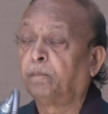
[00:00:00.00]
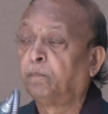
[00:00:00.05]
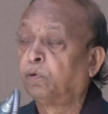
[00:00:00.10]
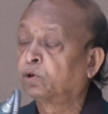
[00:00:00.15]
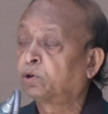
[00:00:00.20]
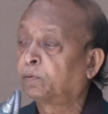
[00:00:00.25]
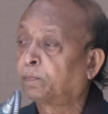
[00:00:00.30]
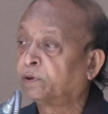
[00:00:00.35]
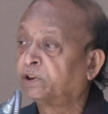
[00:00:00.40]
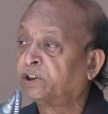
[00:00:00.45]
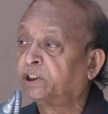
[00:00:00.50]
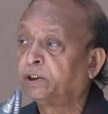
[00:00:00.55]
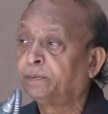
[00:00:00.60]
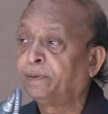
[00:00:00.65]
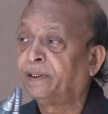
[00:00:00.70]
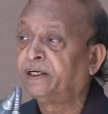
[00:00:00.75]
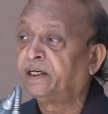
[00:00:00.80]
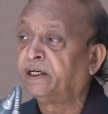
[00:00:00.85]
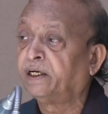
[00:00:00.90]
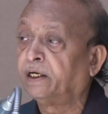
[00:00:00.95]
both positive
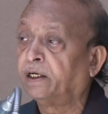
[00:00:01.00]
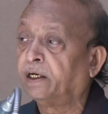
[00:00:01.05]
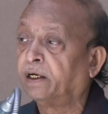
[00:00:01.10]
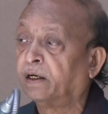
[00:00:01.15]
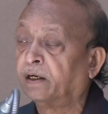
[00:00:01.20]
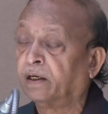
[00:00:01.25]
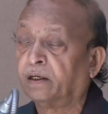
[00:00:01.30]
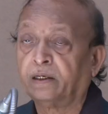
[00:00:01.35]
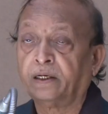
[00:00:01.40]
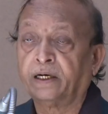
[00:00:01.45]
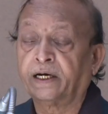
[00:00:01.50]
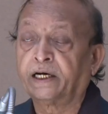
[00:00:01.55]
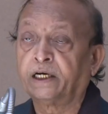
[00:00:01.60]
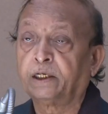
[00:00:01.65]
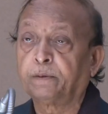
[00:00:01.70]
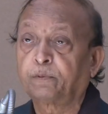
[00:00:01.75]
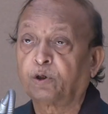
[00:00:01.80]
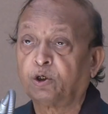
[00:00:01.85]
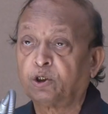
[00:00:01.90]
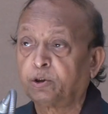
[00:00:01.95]
and
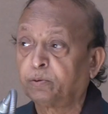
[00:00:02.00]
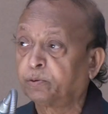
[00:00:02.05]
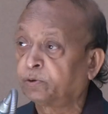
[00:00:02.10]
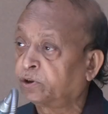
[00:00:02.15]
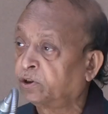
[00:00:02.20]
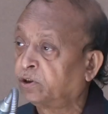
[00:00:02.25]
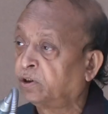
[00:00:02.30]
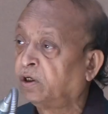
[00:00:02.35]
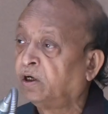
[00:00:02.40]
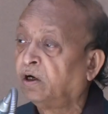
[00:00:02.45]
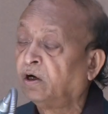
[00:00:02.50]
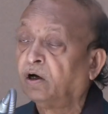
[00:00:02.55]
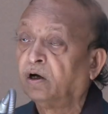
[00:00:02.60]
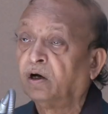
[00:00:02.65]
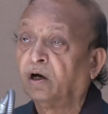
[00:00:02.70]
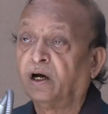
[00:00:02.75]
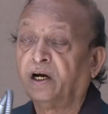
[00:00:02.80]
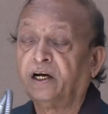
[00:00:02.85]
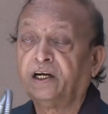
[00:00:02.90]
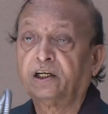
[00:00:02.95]
negative
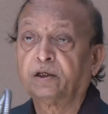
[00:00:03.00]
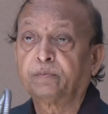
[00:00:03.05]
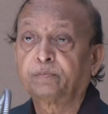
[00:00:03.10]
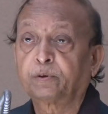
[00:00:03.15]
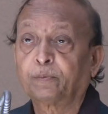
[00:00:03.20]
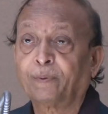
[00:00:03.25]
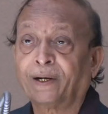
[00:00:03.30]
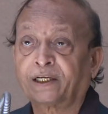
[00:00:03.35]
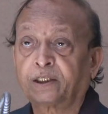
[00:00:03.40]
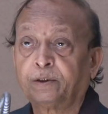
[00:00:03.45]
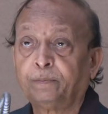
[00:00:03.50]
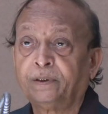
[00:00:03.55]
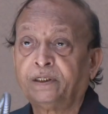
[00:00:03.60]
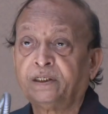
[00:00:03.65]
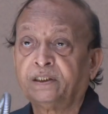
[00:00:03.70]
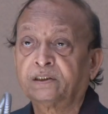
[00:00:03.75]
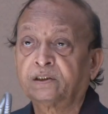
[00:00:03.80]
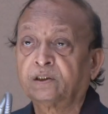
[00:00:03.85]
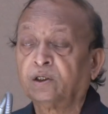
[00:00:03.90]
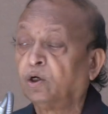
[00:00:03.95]
contribution in terms of
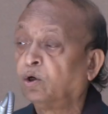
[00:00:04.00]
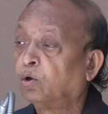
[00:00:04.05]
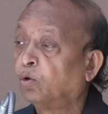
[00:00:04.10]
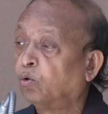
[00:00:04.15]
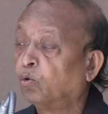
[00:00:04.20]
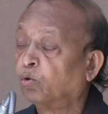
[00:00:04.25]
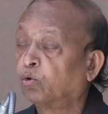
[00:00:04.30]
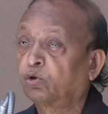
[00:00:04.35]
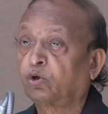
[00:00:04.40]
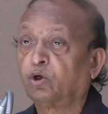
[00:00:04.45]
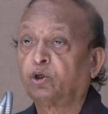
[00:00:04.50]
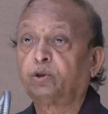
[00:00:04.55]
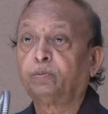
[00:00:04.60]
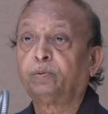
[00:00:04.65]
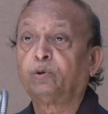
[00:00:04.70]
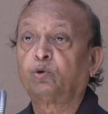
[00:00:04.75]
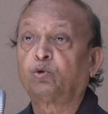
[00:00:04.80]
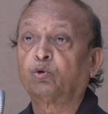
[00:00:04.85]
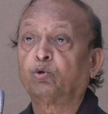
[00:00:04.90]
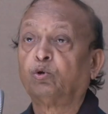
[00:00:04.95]
activities would
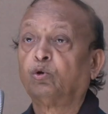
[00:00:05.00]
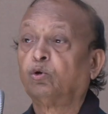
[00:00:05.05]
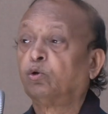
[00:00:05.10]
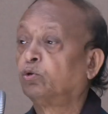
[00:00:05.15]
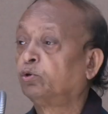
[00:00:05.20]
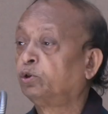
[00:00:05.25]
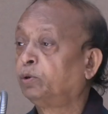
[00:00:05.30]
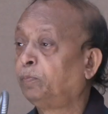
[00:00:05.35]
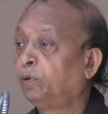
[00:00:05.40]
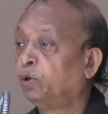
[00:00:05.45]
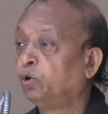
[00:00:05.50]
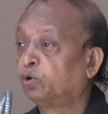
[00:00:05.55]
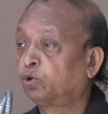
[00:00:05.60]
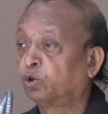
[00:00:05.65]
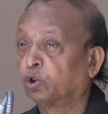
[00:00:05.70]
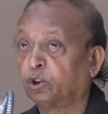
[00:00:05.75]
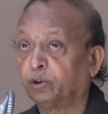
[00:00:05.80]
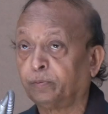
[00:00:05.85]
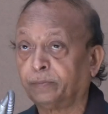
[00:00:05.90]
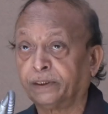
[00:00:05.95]
contribute to the blue
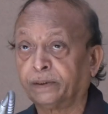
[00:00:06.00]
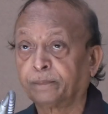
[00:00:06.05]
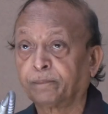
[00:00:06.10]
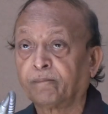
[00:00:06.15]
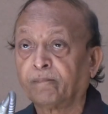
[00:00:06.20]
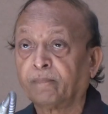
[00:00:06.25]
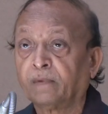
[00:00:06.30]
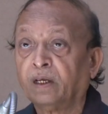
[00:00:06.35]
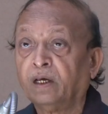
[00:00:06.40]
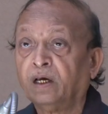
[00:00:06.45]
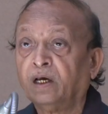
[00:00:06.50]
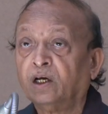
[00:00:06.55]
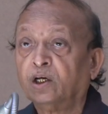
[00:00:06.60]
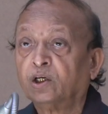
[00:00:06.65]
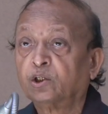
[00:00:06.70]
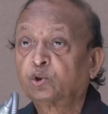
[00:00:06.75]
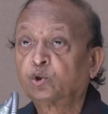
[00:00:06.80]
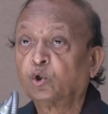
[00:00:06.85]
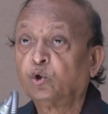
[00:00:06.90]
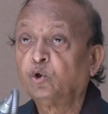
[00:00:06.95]
economy.
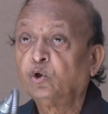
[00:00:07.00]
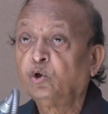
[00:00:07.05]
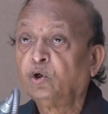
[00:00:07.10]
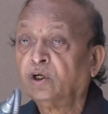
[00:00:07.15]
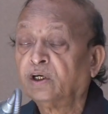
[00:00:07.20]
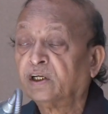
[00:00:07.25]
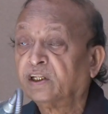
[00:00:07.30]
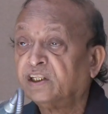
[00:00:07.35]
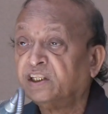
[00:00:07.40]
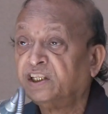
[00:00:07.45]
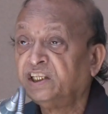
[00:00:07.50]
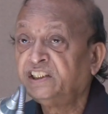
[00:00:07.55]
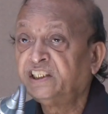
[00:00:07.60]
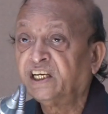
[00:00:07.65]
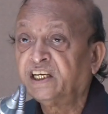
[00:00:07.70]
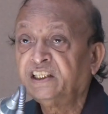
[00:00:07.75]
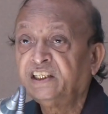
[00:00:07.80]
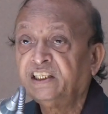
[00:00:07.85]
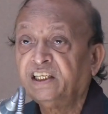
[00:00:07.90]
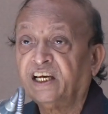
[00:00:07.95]
So these
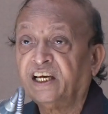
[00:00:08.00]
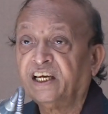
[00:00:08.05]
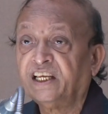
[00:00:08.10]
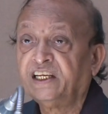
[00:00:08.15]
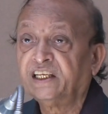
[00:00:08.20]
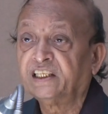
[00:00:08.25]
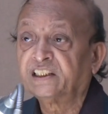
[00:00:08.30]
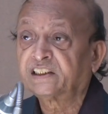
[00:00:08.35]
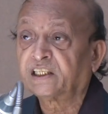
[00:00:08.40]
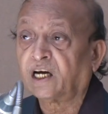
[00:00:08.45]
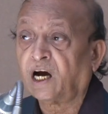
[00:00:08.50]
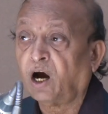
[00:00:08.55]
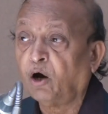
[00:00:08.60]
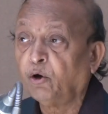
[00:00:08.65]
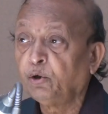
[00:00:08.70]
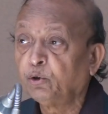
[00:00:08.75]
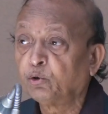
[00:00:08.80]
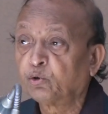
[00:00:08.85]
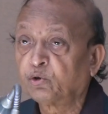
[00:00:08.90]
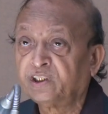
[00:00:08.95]
are the areas how
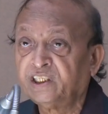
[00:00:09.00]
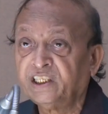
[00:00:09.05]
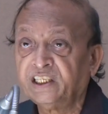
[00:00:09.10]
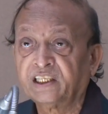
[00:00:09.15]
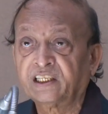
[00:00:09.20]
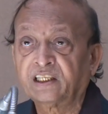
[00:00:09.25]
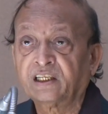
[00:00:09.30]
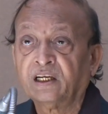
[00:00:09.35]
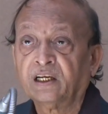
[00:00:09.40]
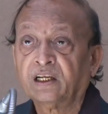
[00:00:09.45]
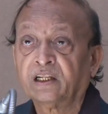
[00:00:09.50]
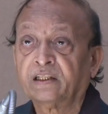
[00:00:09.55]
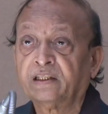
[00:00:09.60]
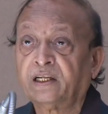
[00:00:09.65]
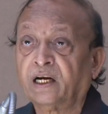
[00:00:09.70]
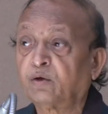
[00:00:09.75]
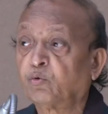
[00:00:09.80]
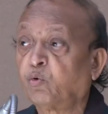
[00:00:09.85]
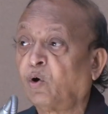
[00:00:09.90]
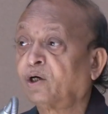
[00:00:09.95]
you think
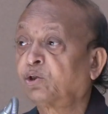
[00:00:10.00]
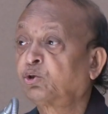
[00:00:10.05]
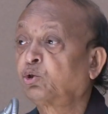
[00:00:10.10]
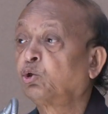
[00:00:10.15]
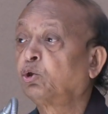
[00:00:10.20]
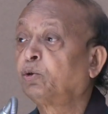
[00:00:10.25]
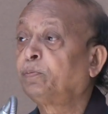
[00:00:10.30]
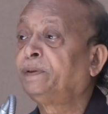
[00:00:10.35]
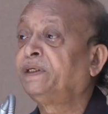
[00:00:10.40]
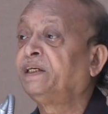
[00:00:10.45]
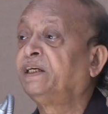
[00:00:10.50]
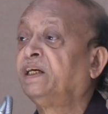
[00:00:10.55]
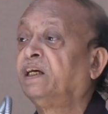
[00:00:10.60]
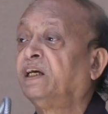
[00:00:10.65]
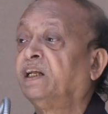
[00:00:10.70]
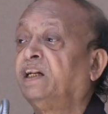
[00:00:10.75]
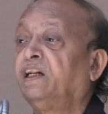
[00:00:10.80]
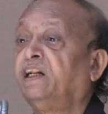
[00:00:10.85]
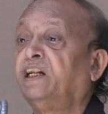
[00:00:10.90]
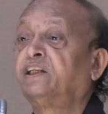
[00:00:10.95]
that what should
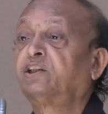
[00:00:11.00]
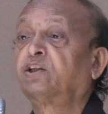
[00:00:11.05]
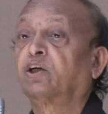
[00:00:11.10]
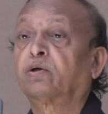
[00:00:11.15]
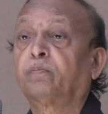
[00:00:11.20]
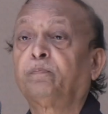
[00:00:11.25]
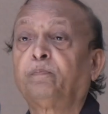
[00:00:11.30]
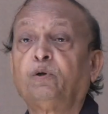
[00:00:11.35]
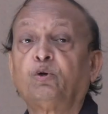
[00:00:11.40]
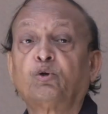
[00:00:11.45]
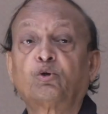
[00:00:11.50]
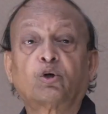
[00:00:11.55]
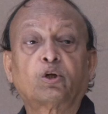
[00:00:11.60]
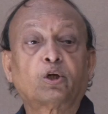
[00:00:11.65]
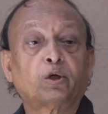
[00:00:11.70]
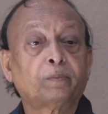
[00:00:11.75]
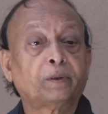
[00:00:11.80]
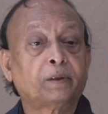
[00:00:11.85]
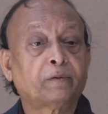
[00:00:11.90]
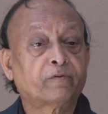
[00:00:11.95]
be nature of blue
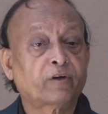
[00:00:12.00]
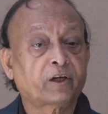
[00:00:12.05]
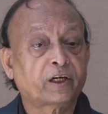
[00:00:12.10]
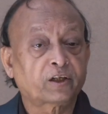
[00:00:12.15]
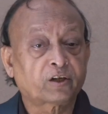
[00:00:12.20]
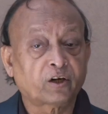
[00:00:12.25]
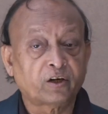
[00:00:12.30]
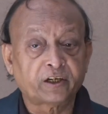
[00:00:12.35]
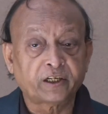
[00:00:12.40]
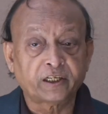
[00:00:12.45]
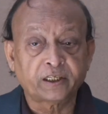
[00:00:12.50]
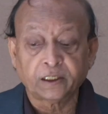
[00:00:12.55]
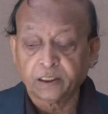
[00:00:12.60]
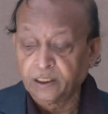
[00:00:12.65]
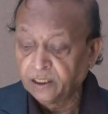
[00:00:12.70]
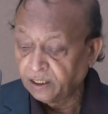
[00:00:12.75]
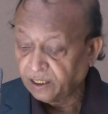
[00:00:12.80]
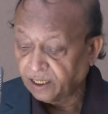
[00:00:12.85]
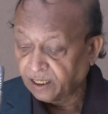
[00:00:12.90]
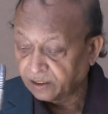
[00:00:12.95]
economy for a
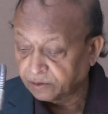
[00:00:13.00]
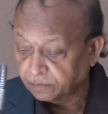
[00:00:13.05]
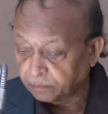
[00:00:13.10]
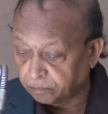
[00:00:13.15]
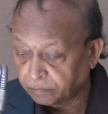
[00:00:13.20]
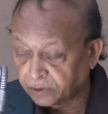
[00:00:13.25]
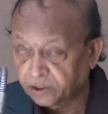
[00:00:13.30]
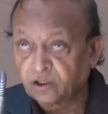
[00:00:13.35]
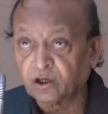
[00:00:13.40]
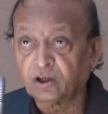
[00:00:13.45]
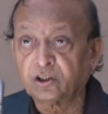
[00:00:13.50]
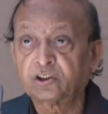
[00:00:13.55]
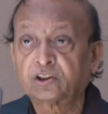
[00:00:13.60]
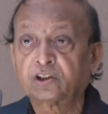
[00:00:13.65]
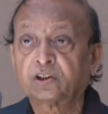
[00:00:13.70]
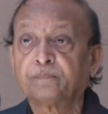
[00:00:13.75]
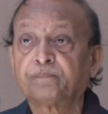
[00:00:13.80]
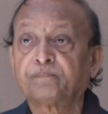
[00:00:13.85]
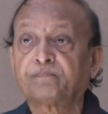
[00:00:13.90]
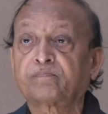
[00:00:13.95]
country,
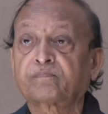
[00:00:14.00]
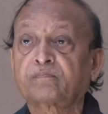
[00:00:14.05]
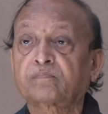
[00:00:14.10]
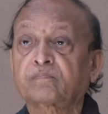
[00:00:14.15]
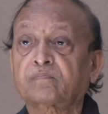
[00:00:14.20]
because